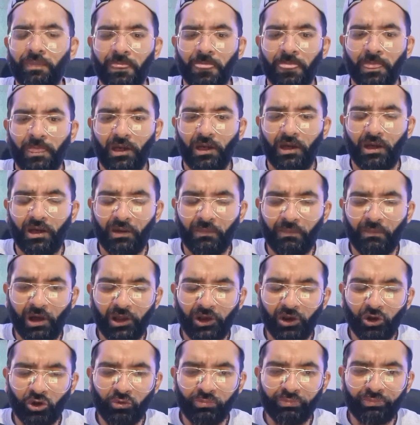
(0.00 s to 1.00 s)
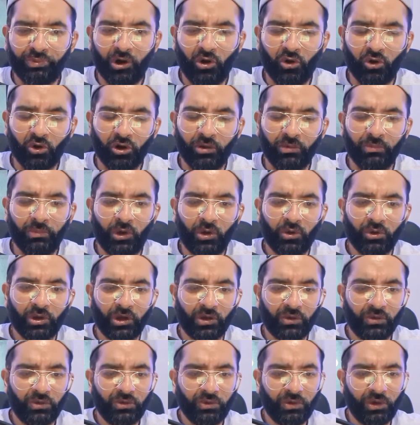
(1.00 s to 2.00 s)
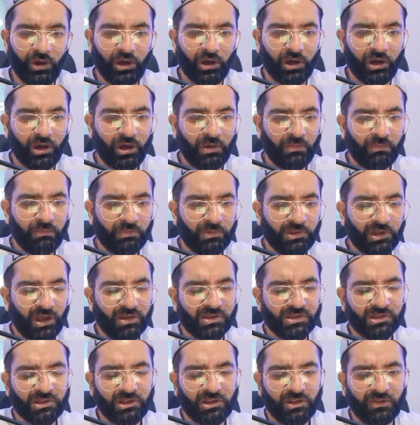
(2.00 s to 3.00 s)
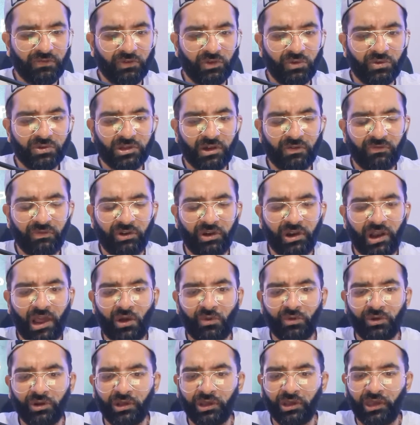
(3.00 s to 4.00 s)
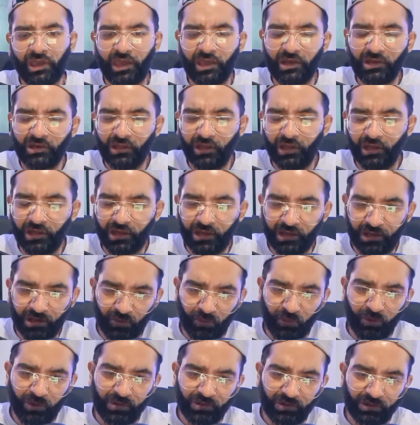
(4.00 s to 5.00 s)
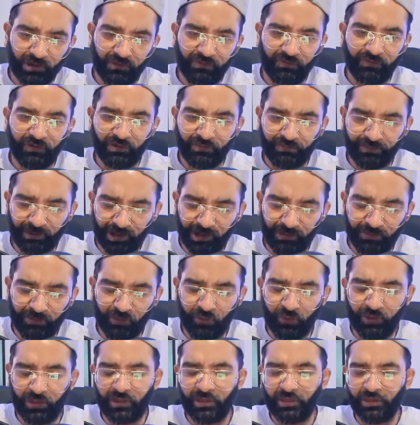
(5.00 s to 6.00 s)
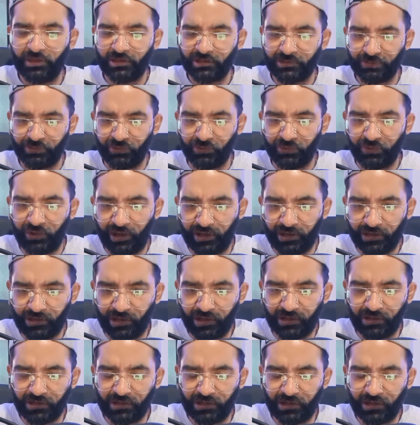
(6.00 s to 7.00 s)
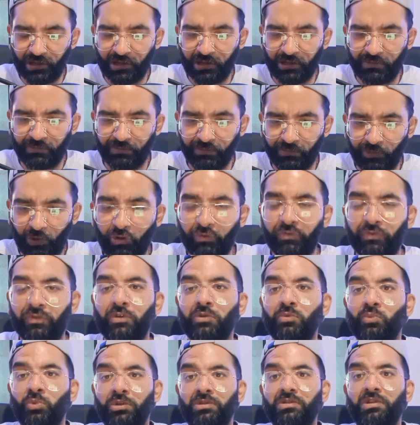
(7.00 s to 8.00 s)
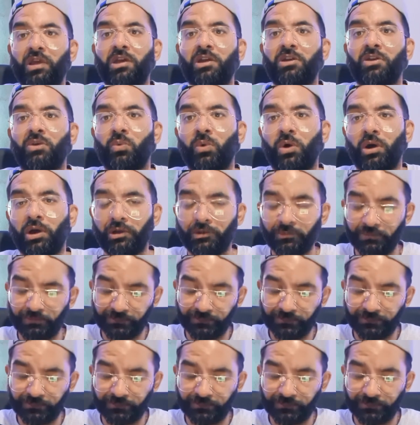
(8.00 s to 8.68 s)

I know Brett Okamoto does interviews every now and again with different people within the sport, and often with Dana White.